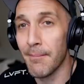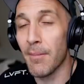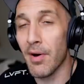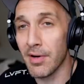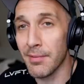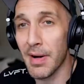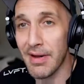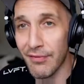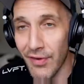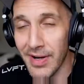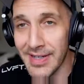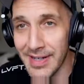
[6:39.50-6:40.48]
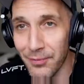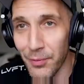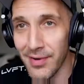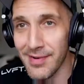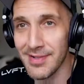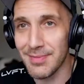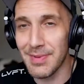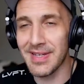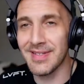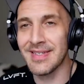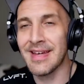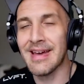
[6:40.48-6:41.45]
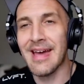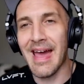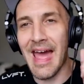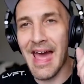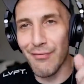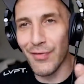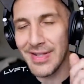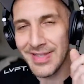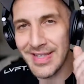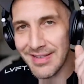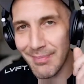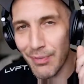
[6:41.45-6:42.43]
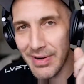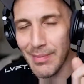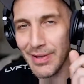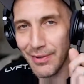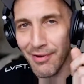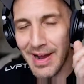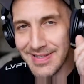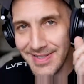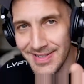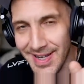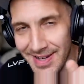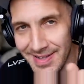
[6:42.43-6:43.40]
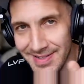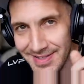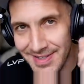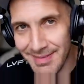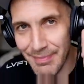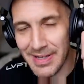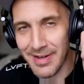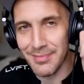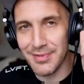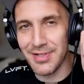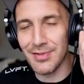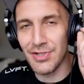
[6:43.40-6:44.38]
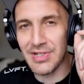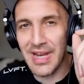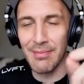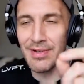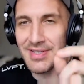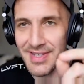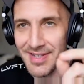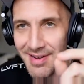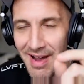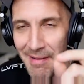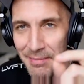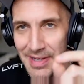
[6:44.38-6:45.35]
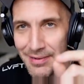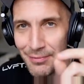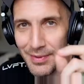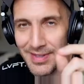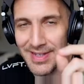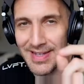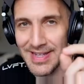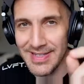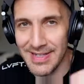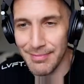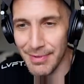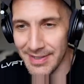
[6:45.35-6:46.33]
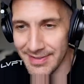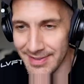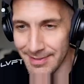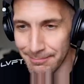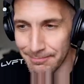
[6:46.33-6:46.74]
Mark my fucking words because everything that Bring Me the Horizon does becomes shamelessly copied within 18 months.